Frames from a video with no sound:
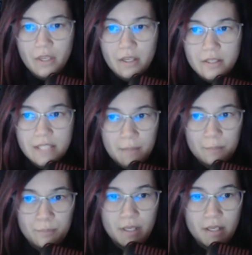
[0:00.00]

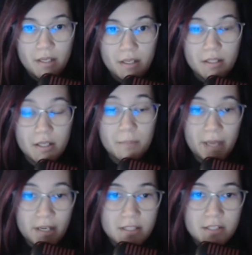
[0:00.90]
some
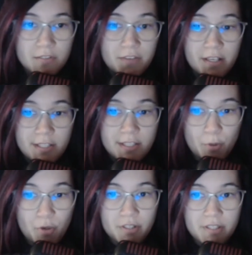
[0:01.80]
competitive
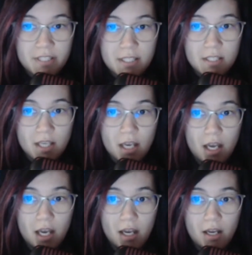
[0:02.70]
esports
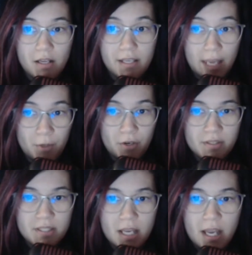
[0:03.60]

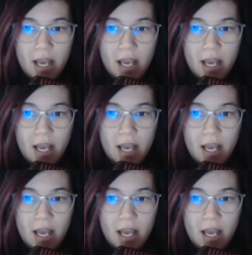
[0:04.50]
gamers.